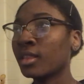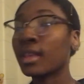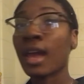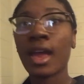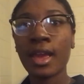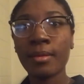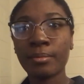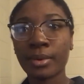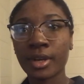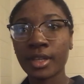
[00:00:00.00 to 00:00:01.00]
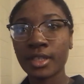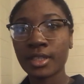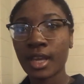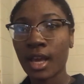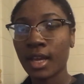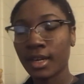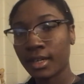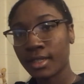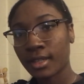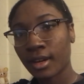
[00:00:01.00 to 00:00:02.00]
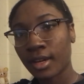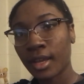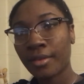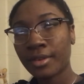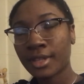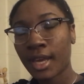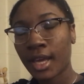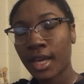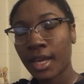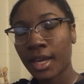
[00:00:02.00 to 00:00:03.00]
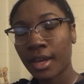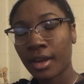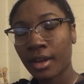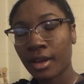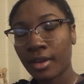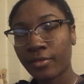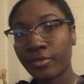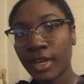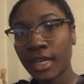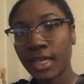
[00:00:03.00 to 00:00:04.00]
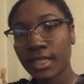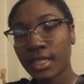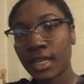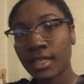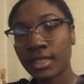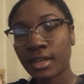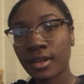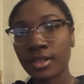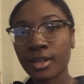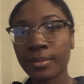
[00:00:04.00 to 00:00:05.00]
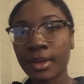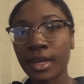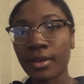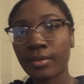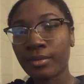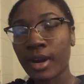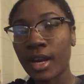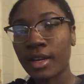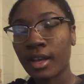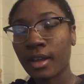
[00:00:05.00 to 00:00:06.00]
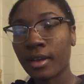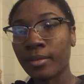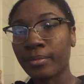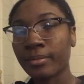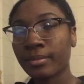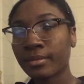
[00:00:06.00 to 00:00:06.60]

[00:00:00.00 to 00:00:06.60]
the Empress, and it started it was a phoenix, and it started dripping red um